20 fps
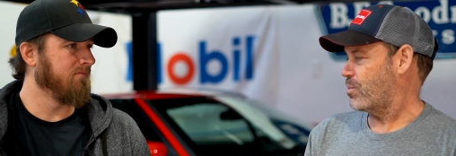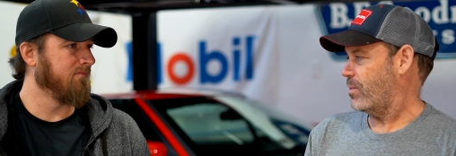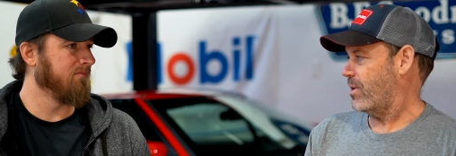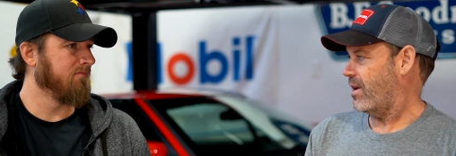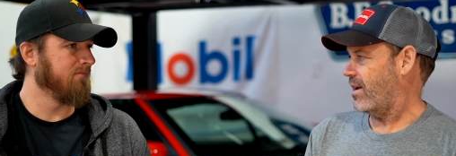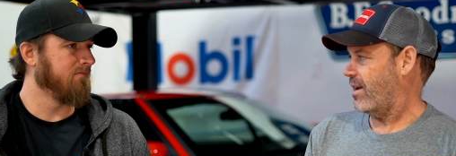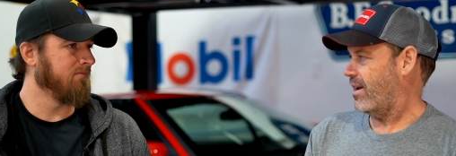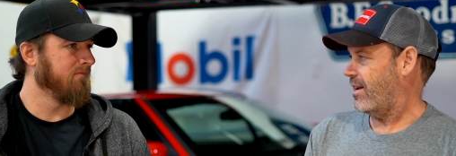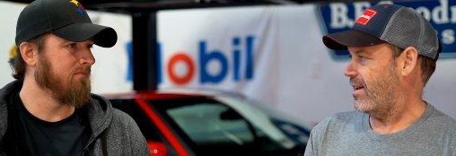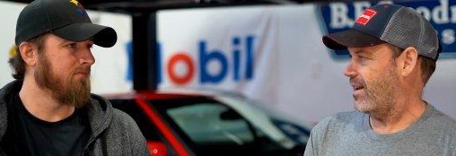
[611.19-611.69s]

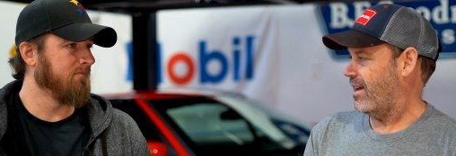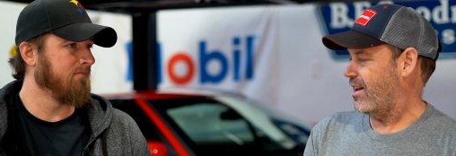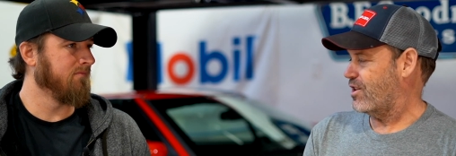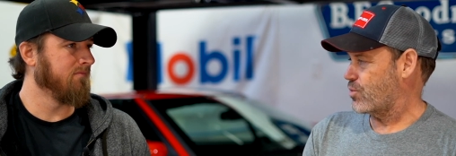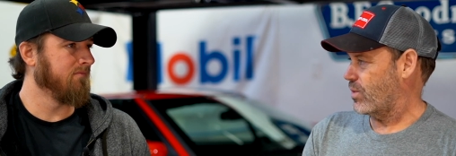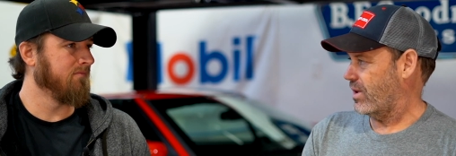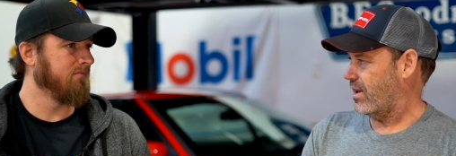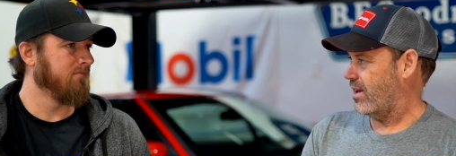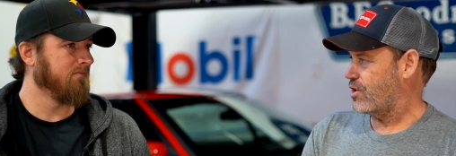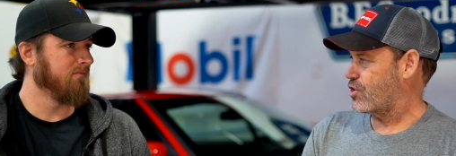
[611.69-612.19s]
Speaker 1: play in his
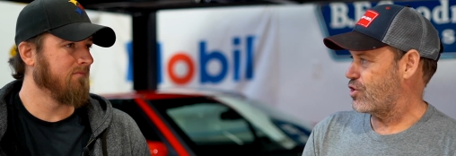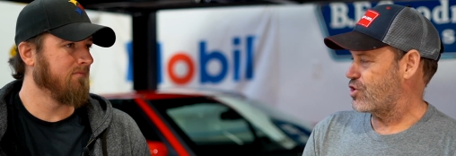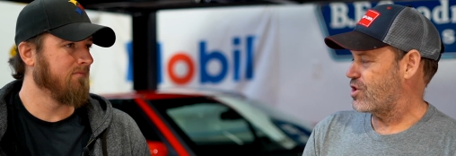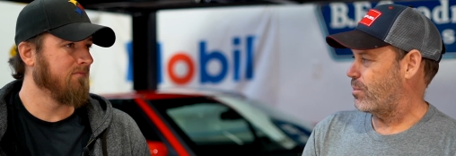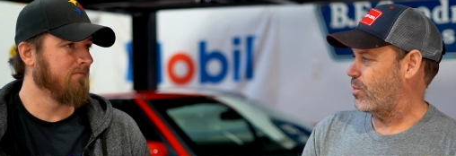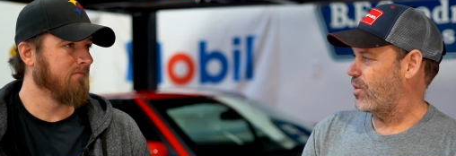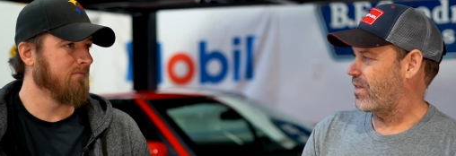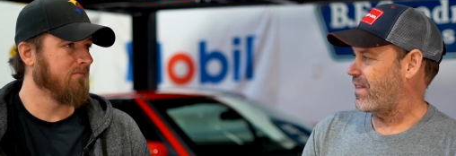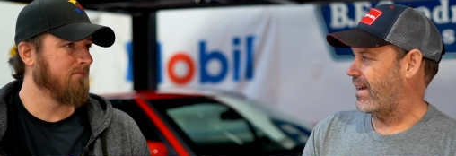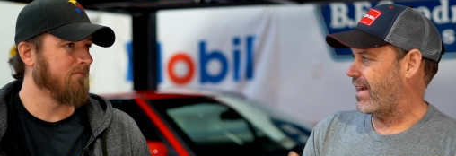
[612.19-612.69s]
relationship
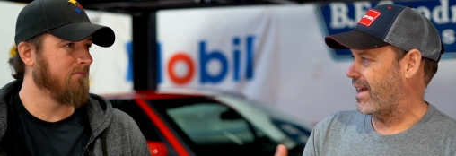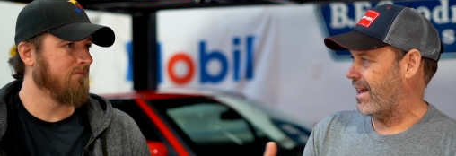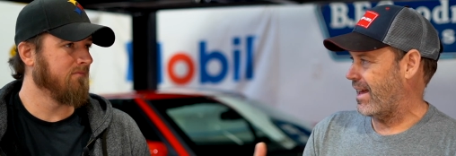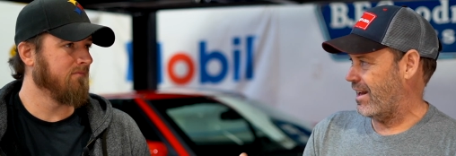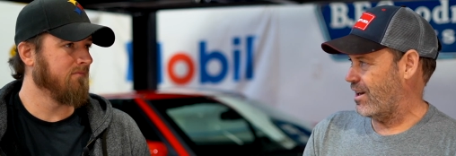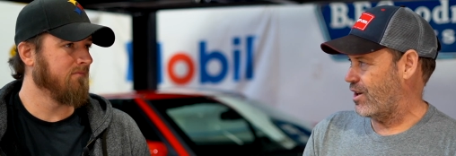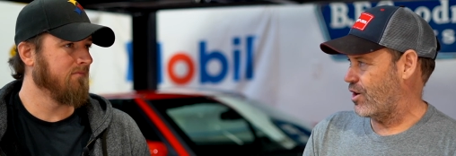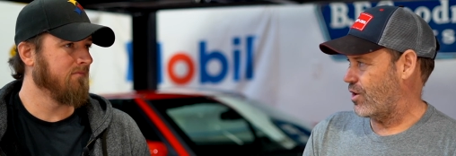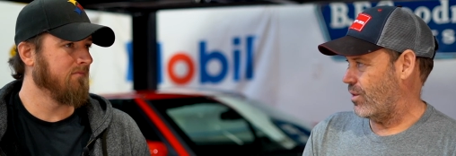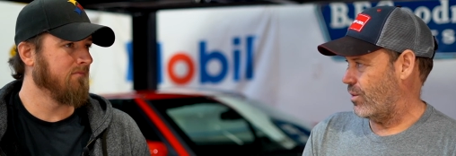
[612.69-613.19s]
with the
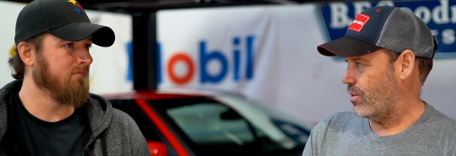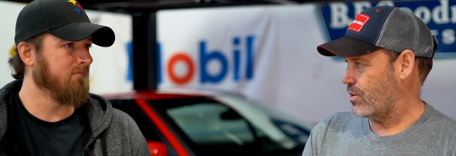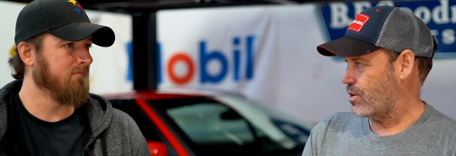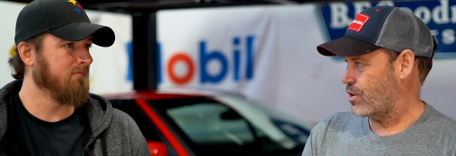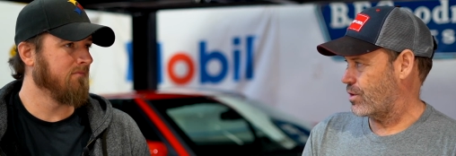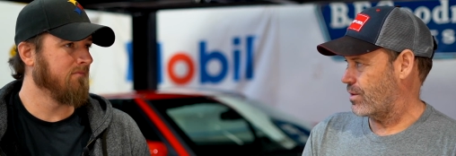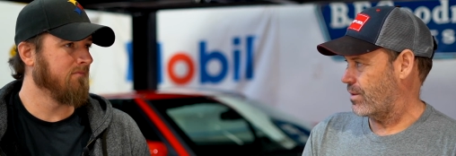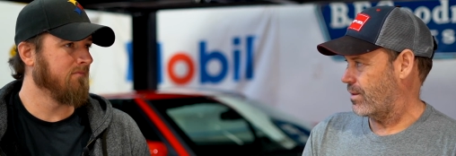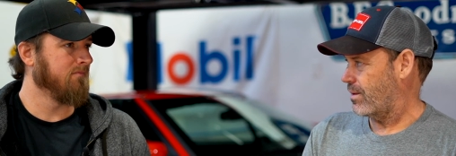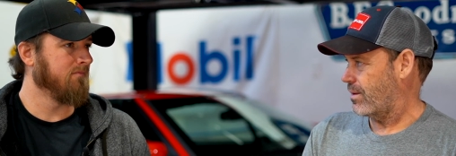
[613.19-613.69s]
head
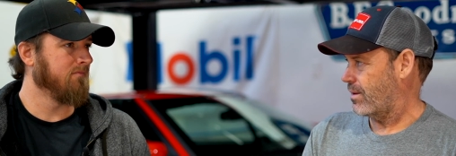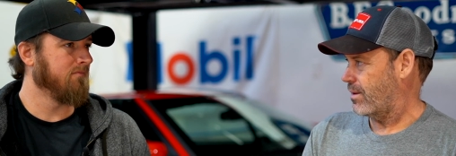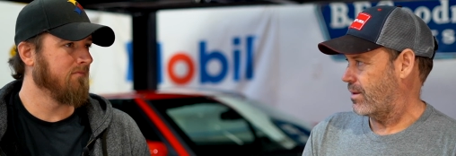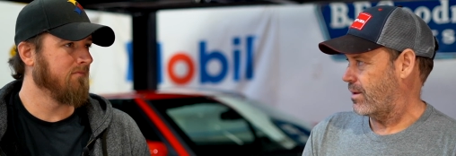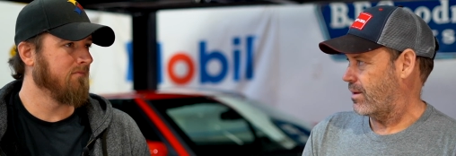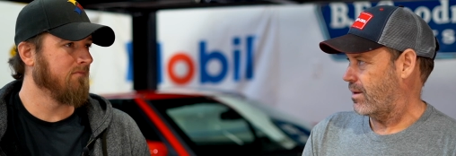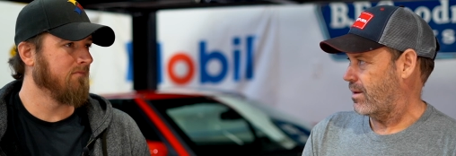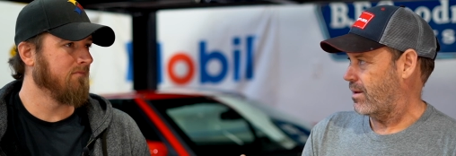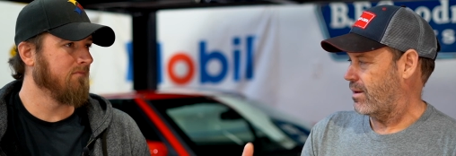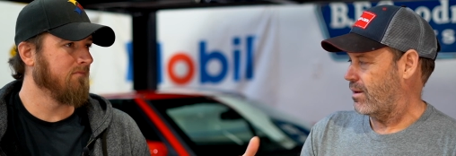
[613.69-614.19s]
coach
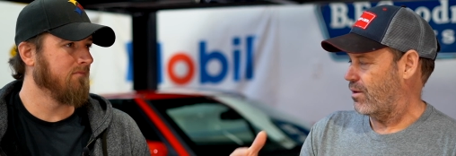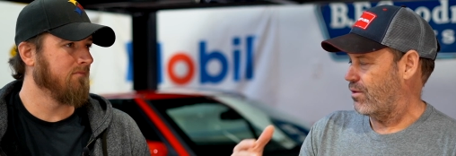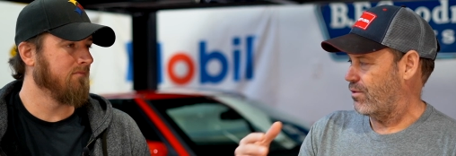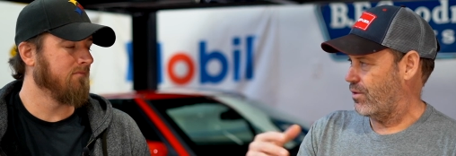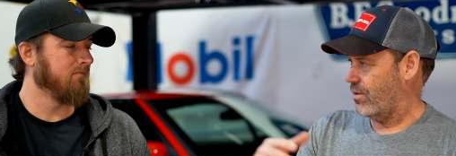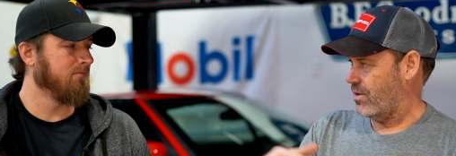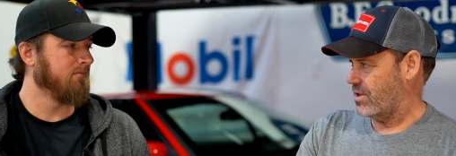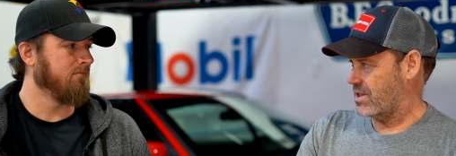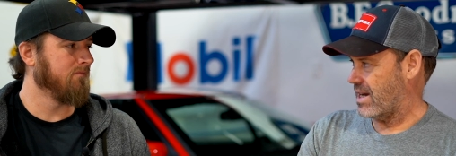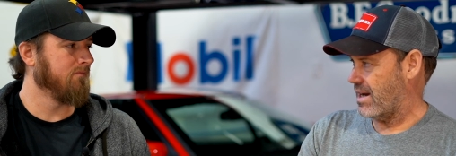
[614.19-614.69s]

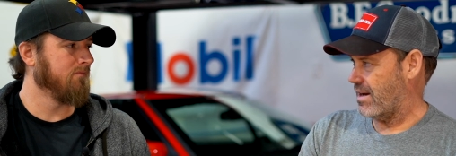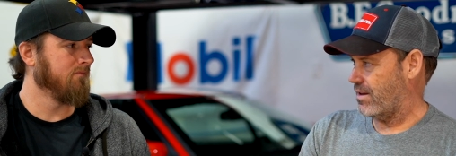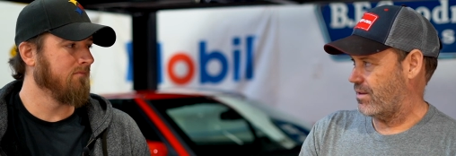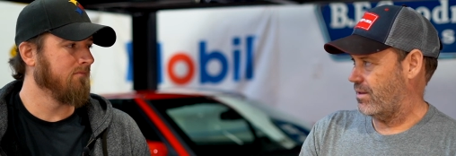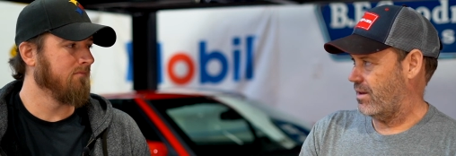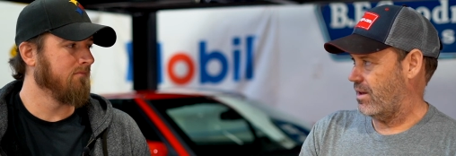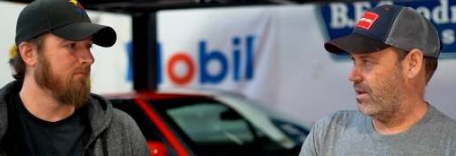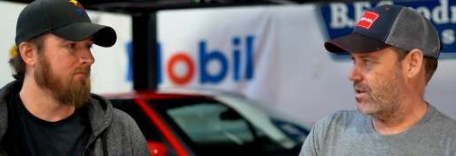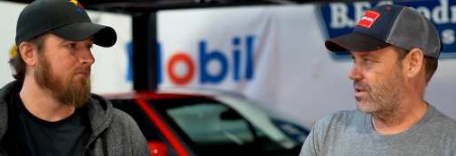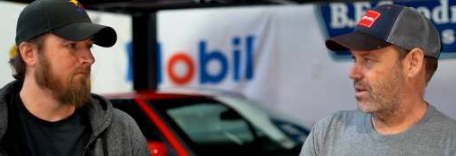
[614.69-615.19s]
for his
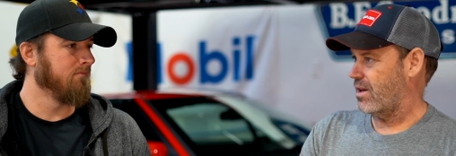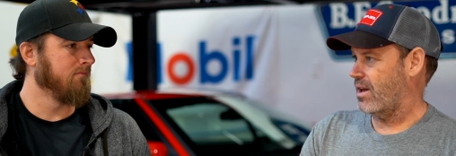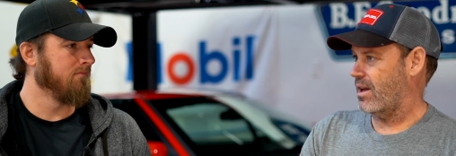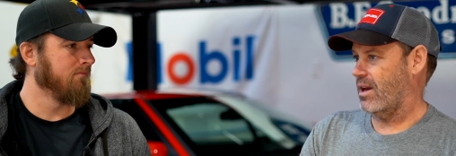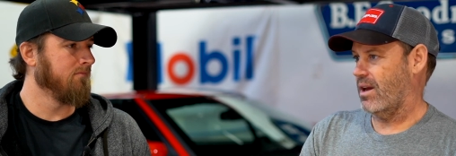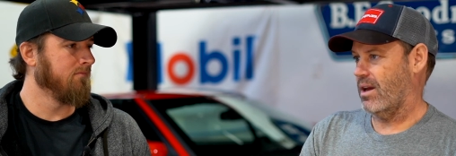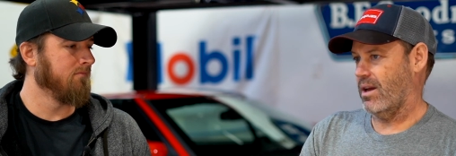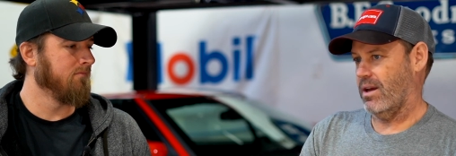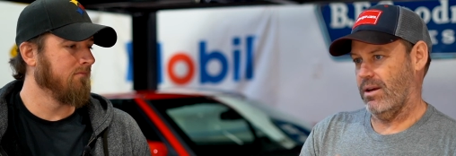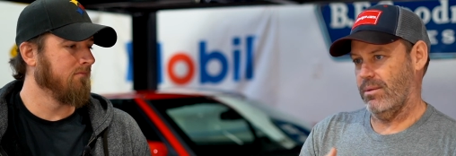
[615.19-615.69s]
athletes?
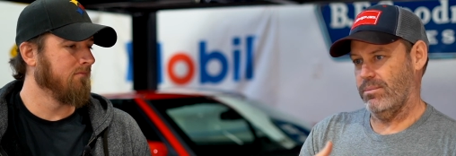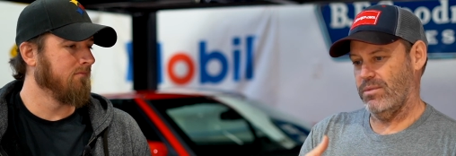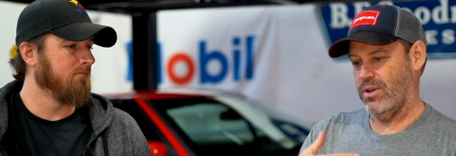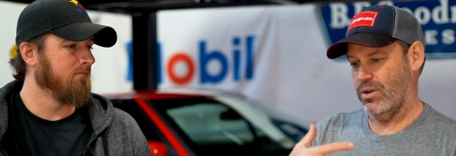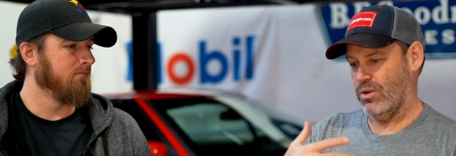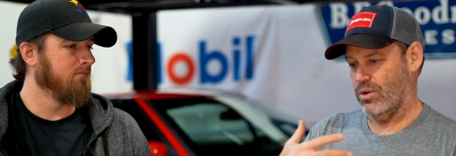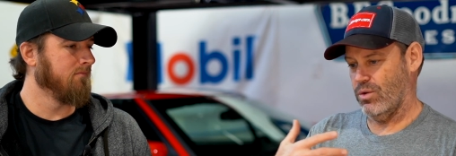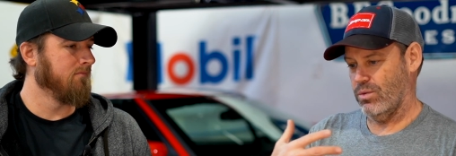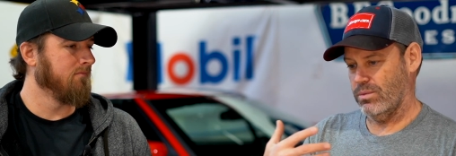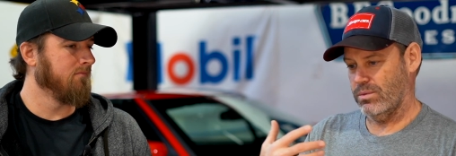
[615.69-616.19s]
Um, you
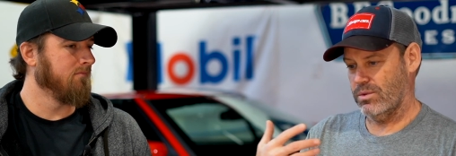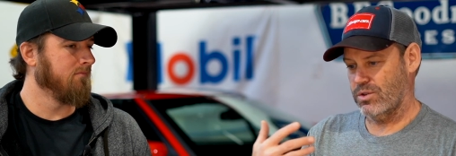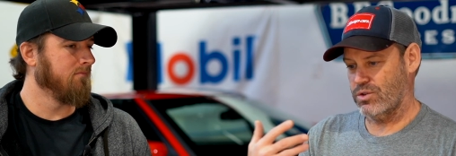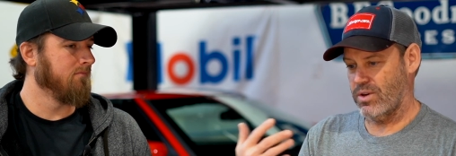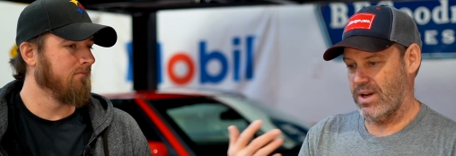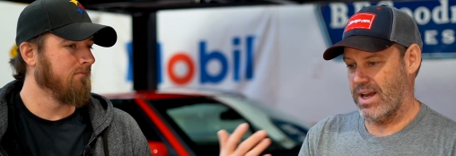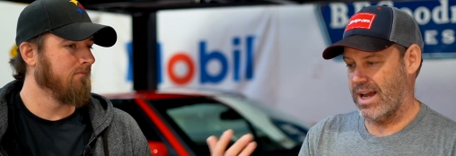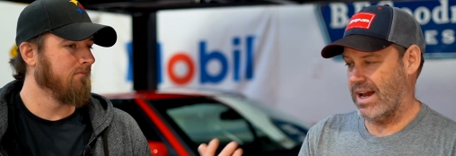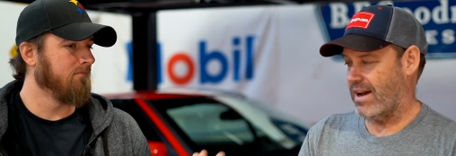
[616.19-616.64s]
know, sort of